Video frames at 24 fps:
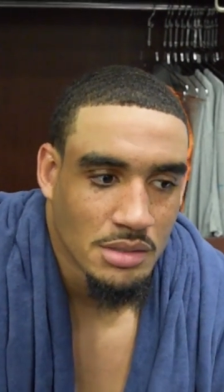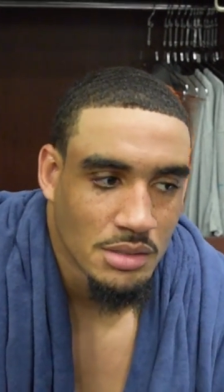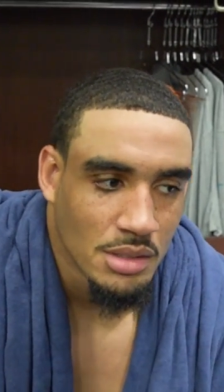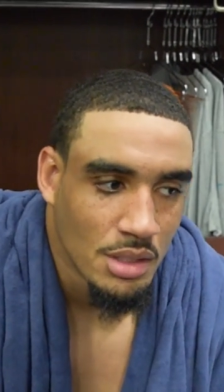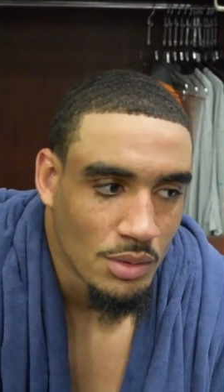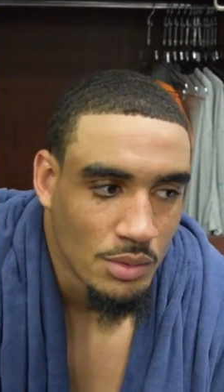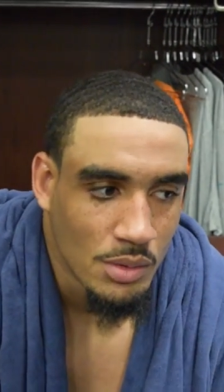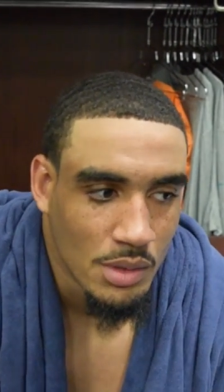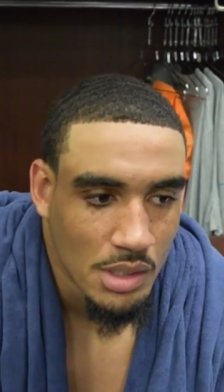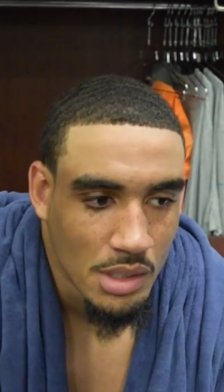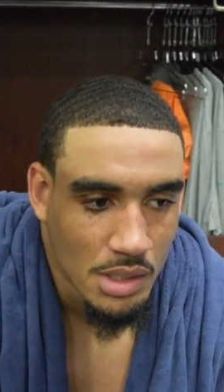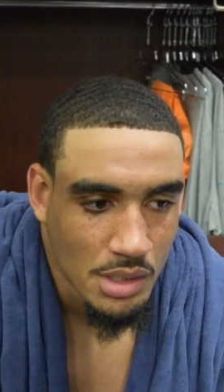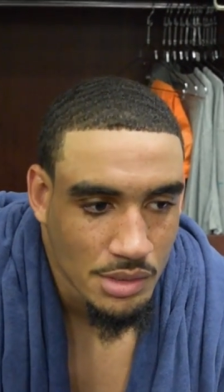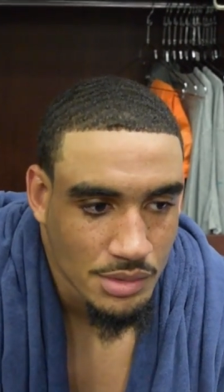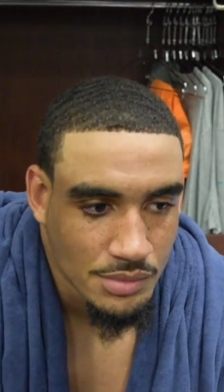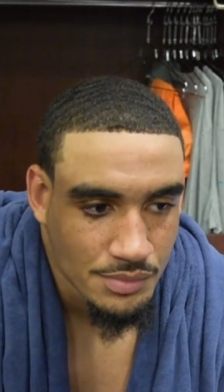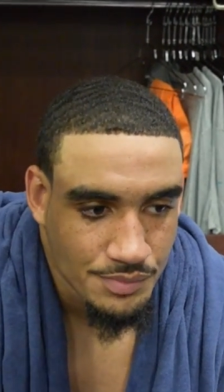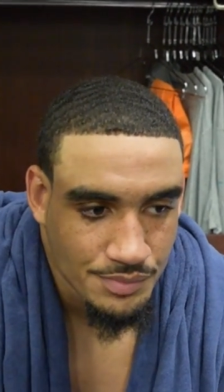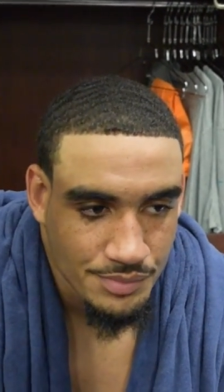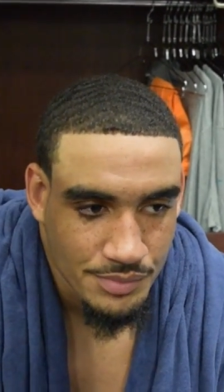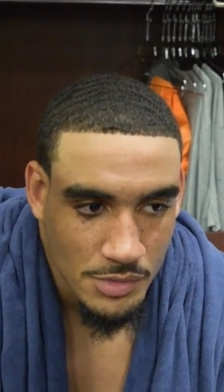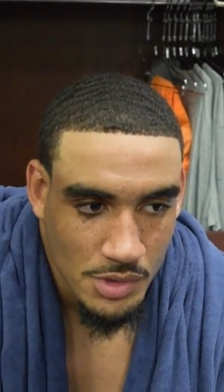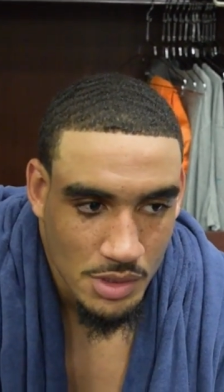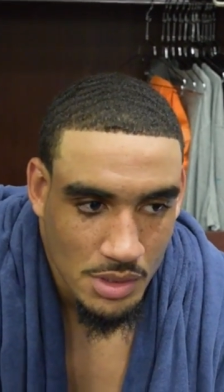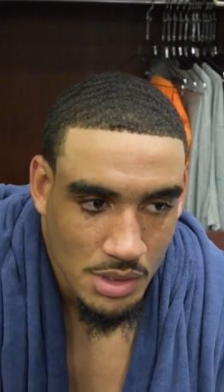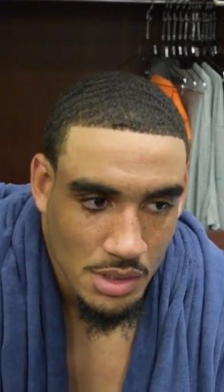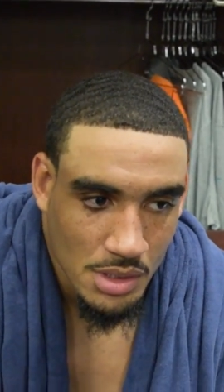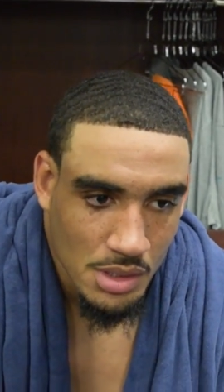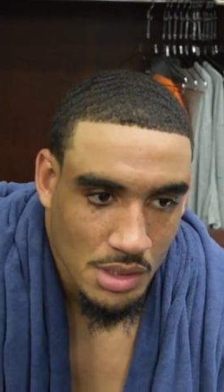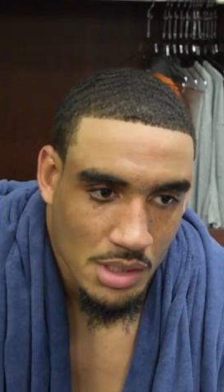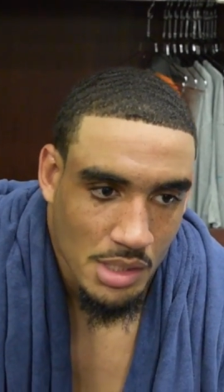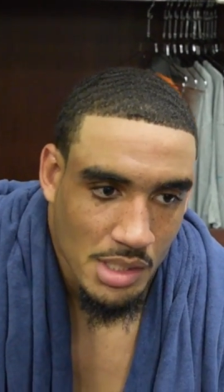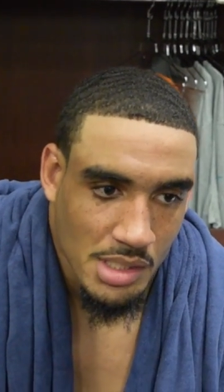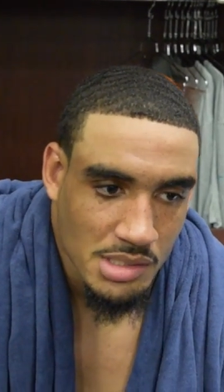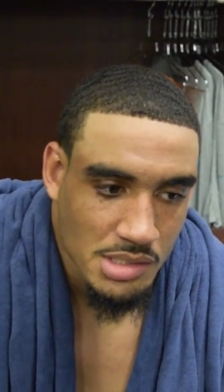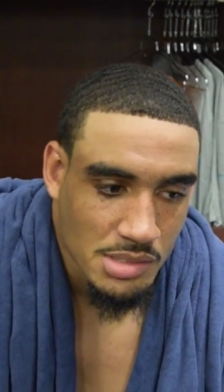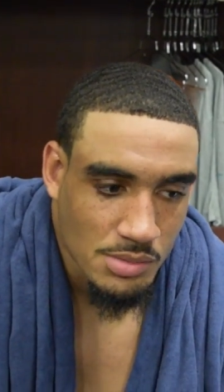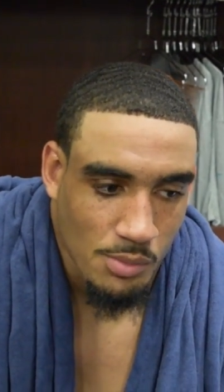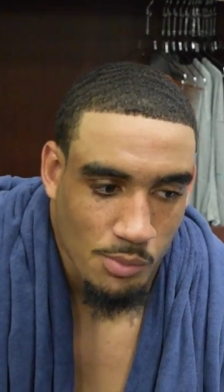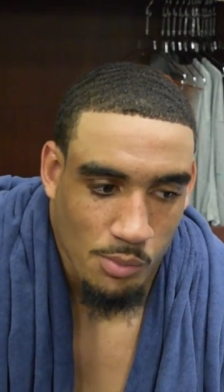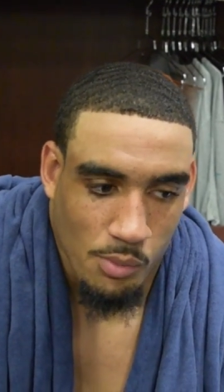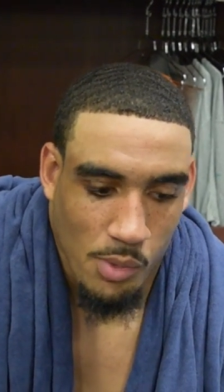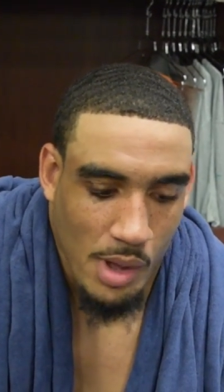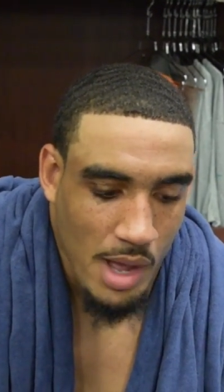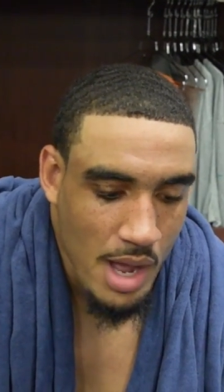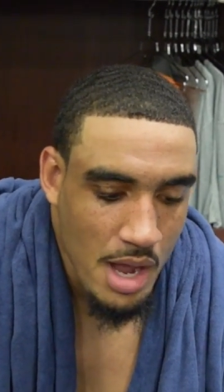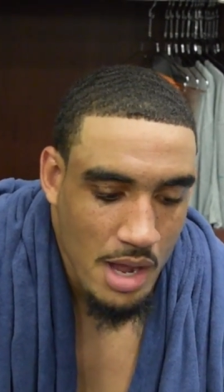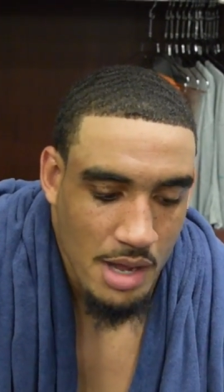You know, it's
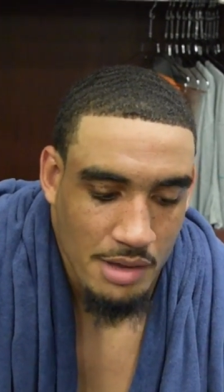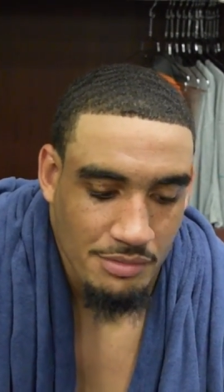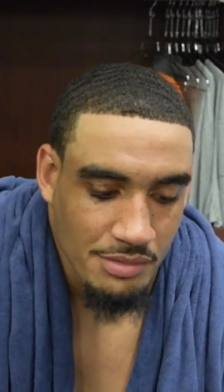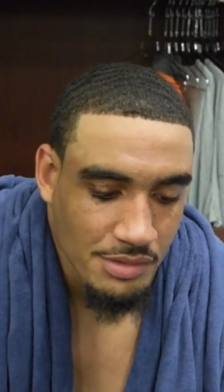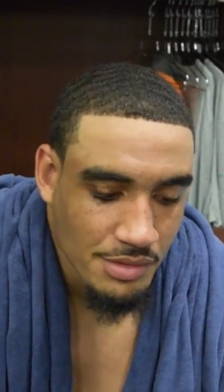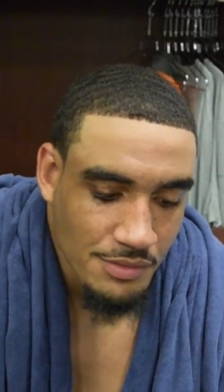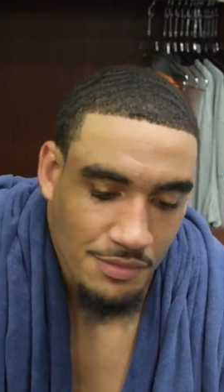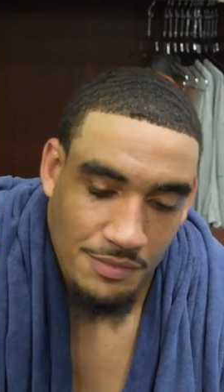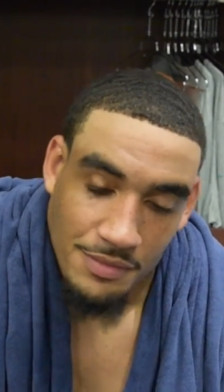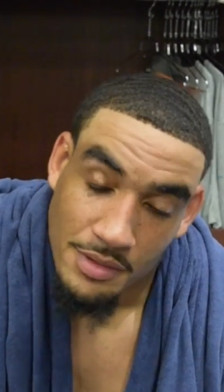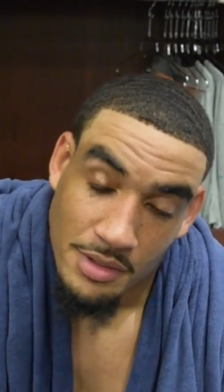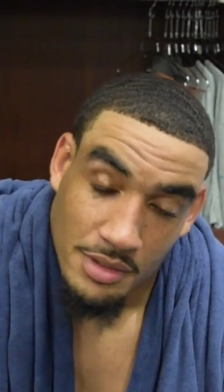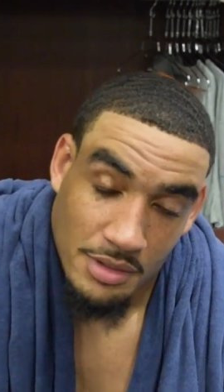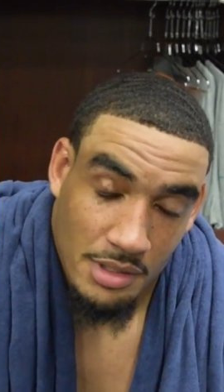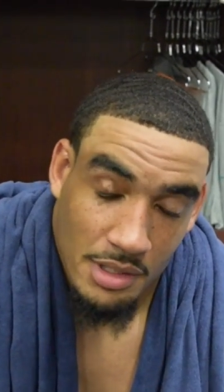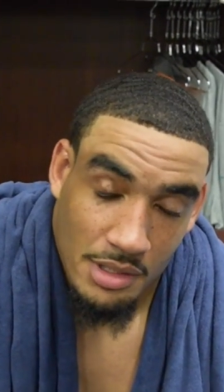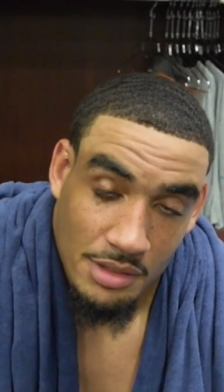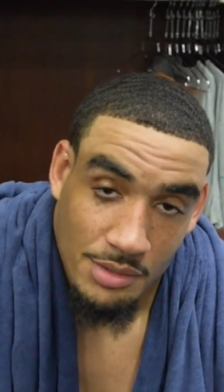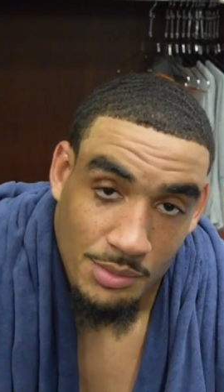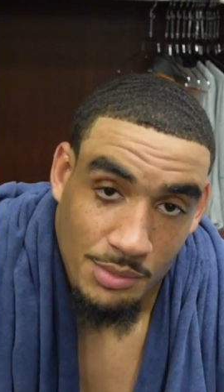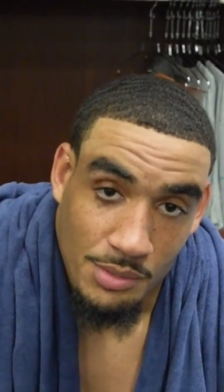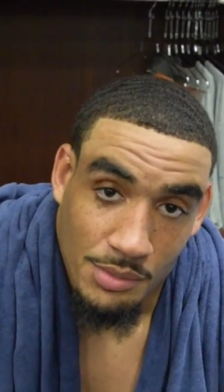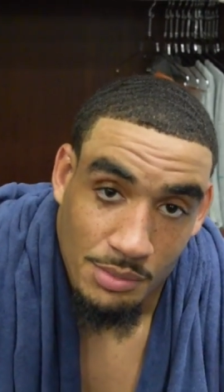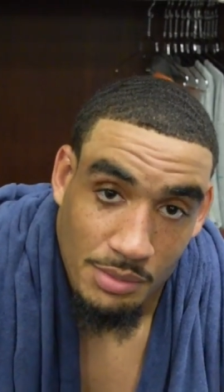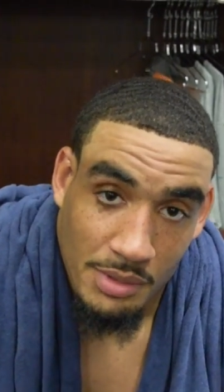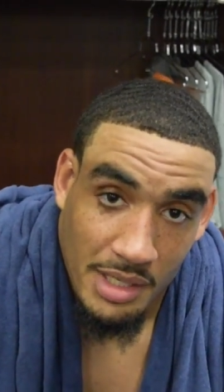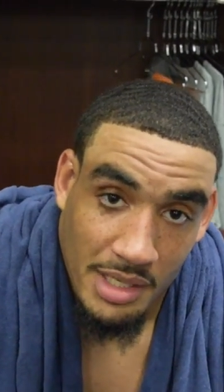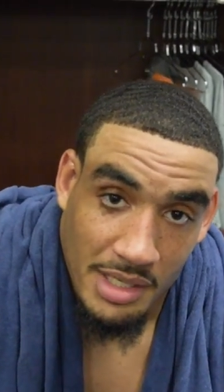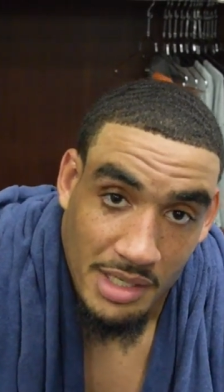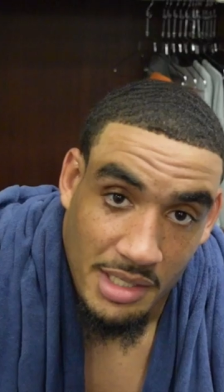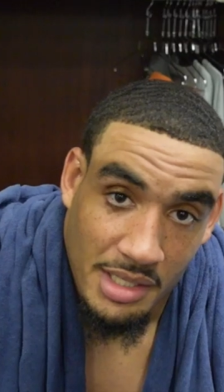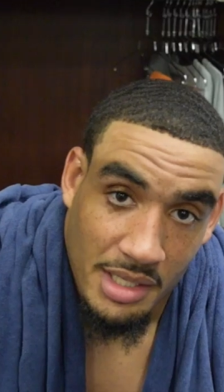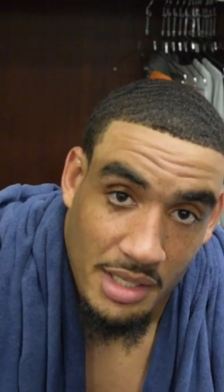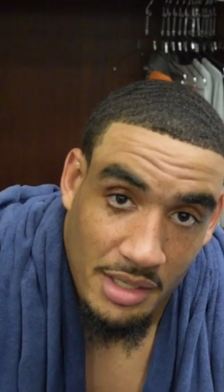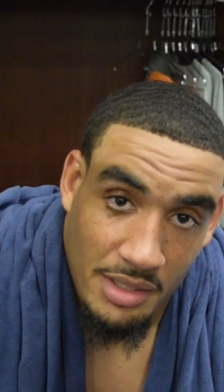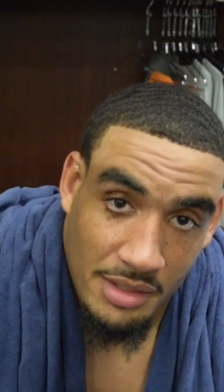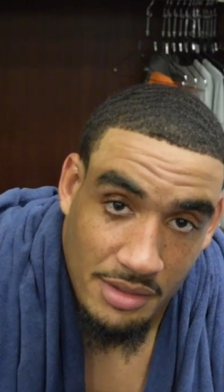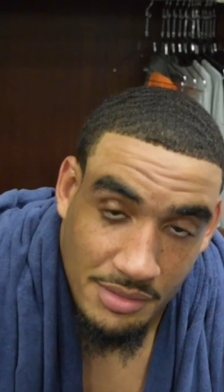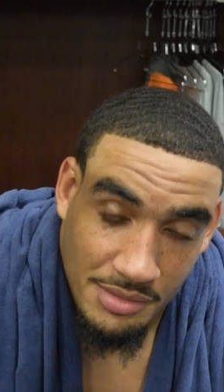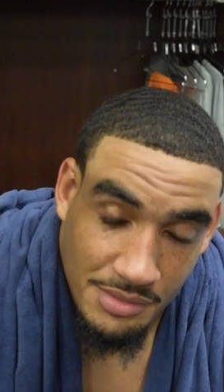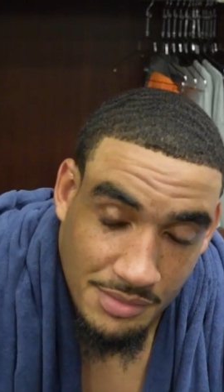however you feel comfortable playing the game.